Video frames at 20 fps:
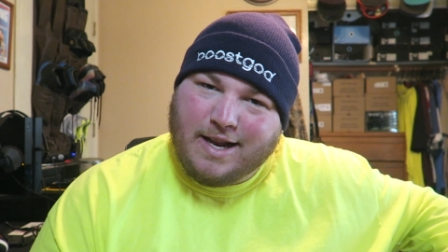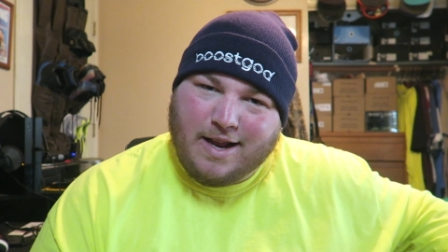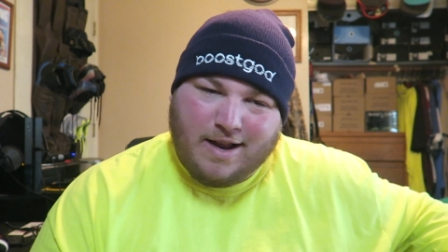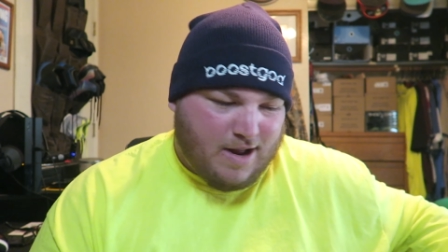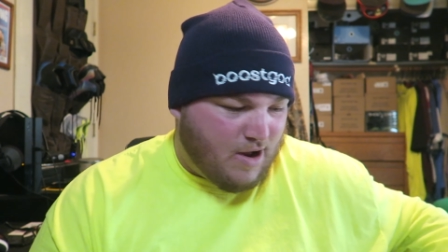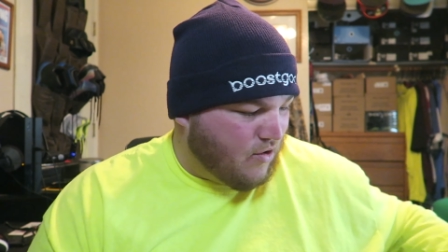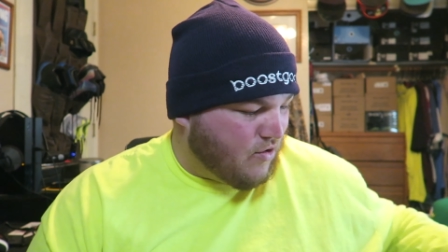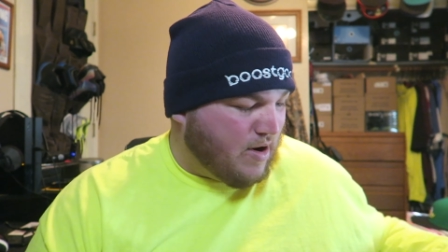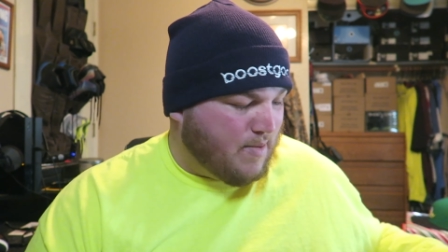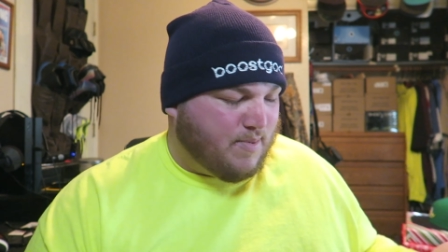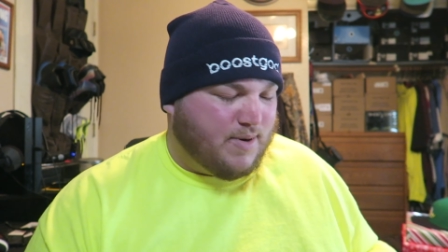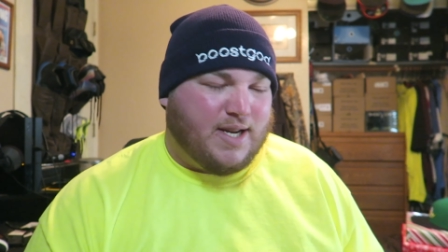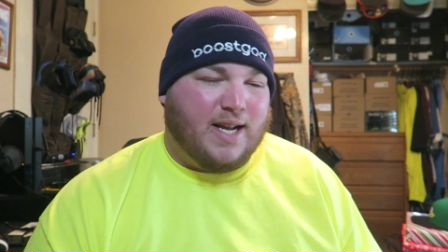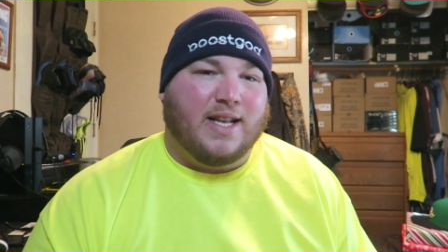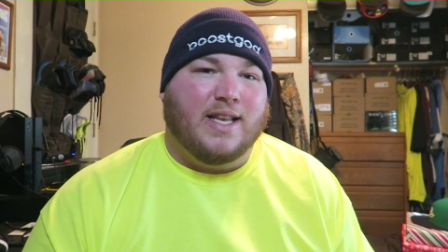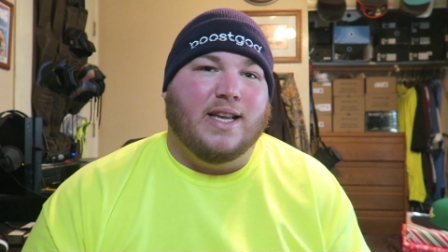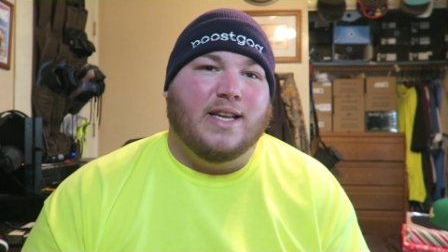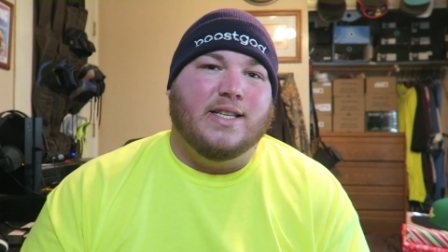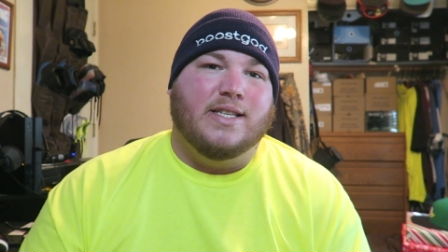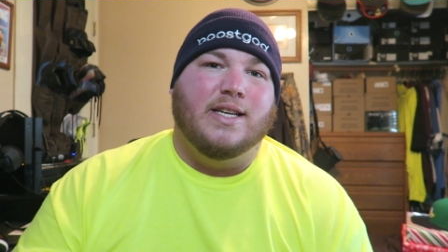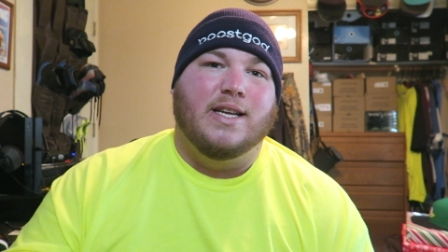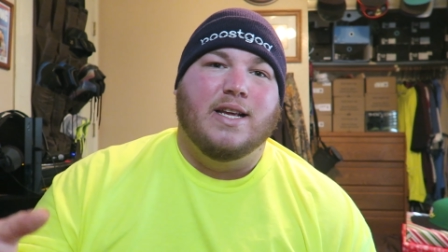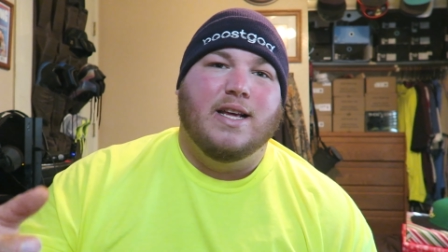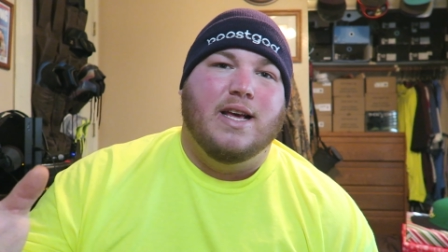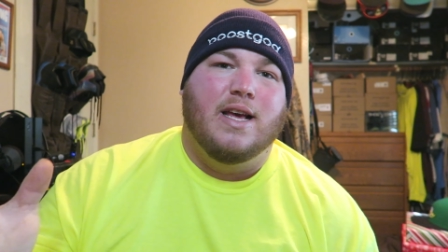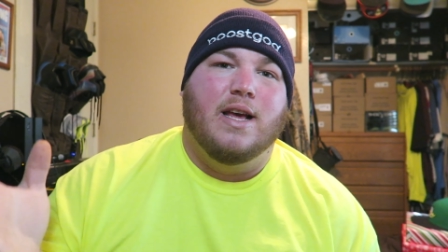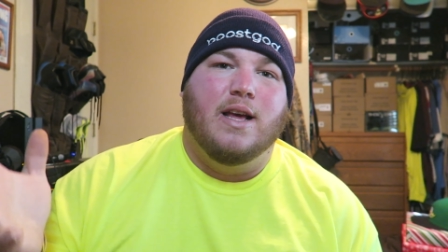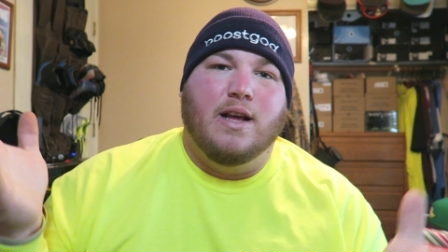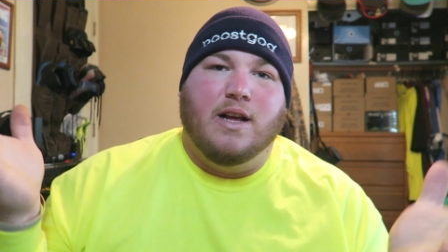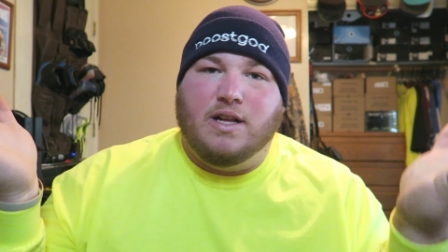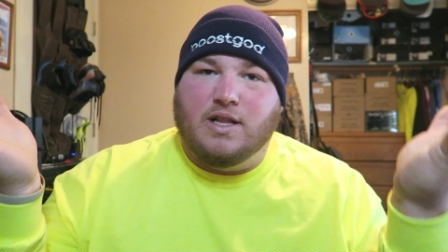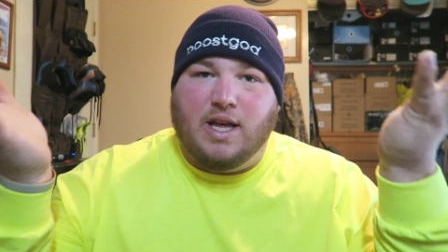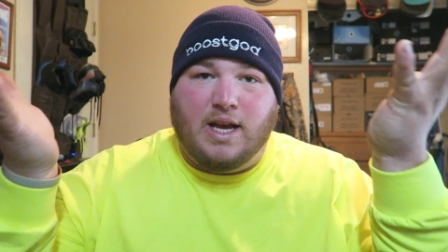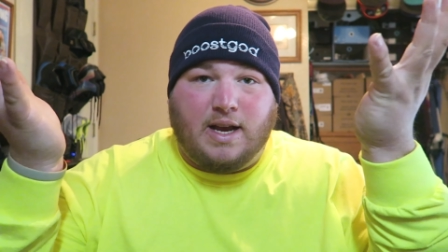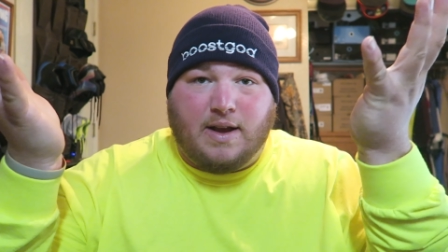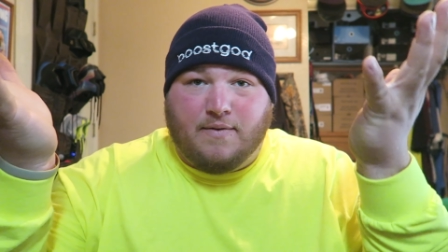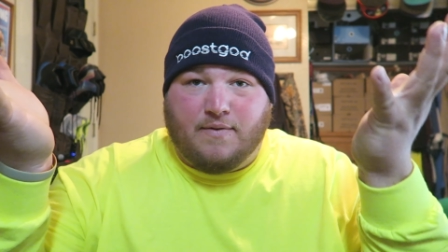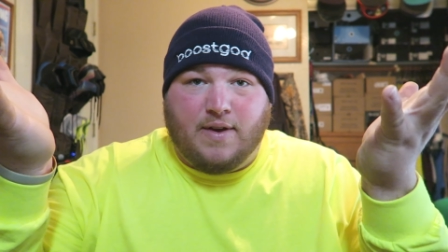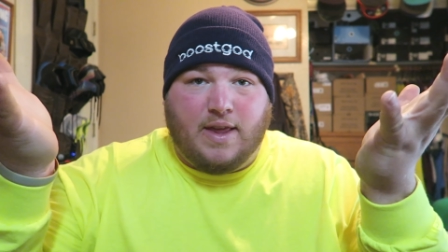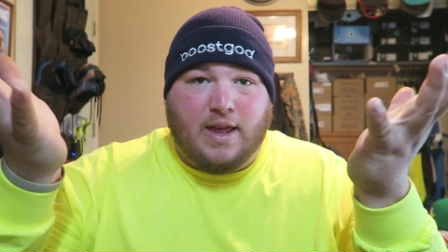how Crep Protect is,
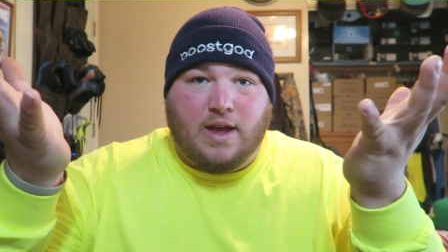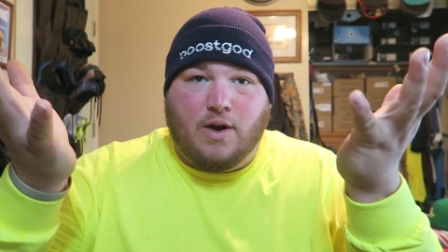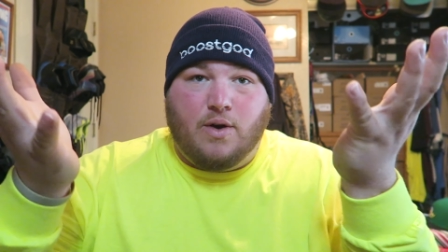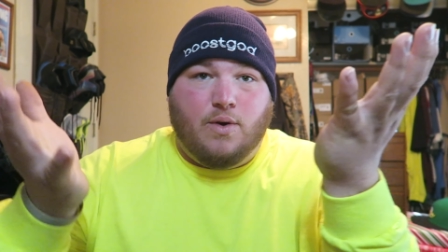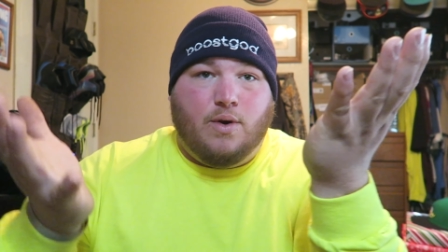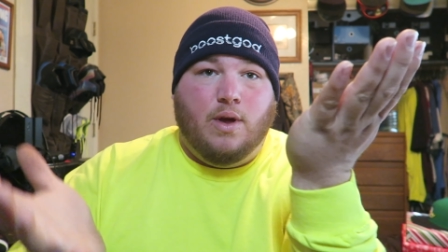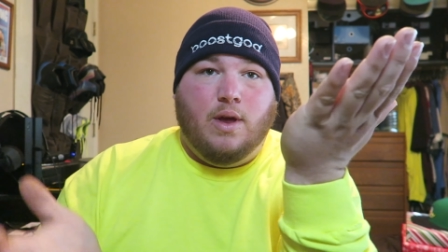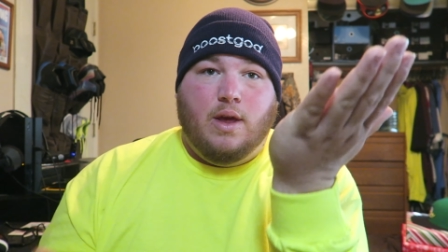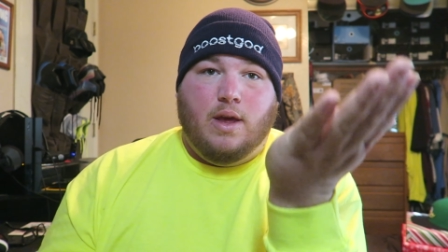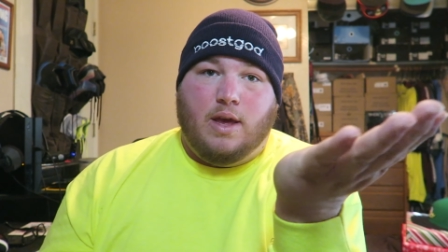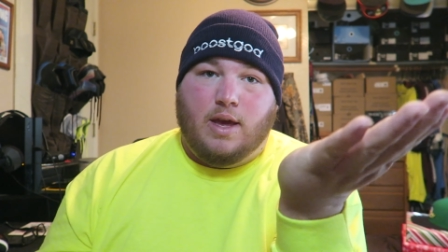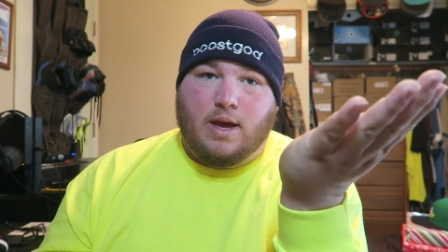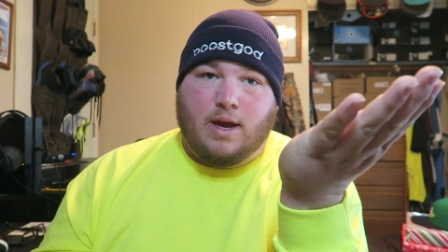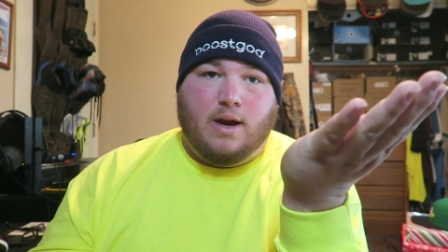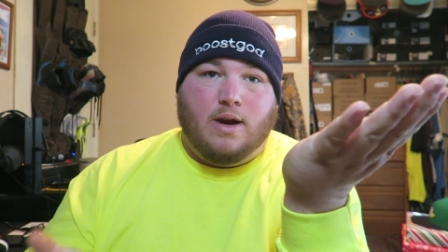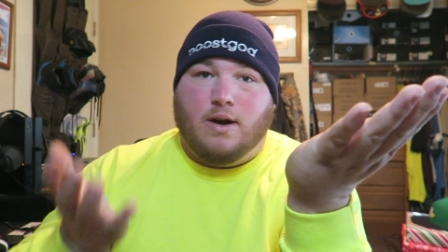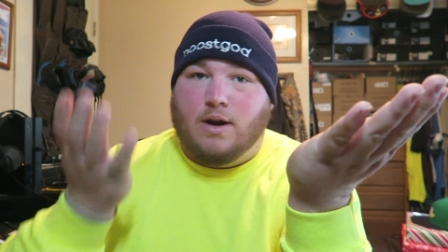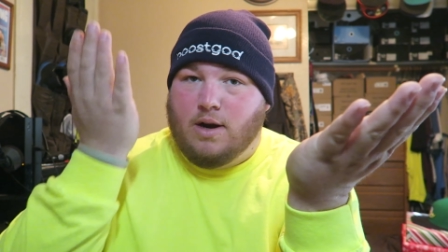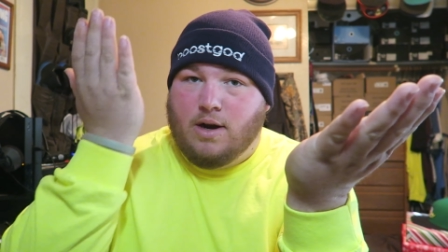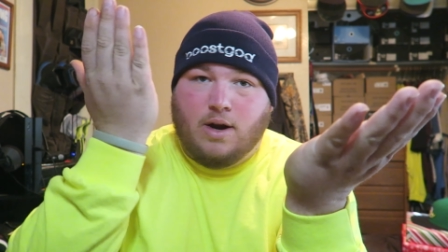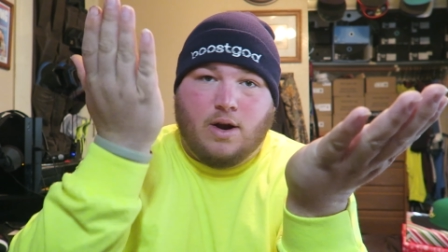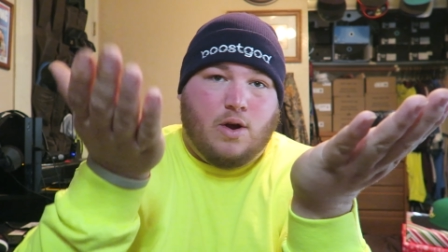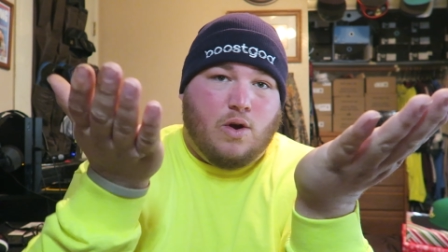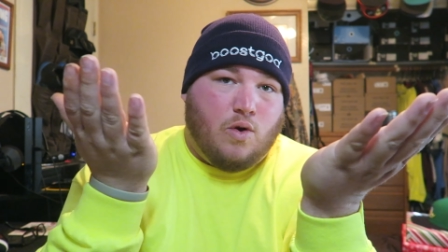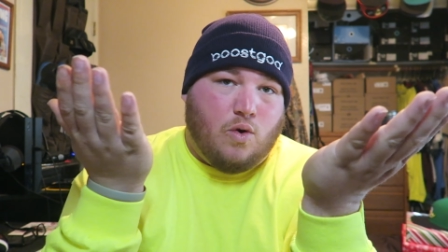click a video here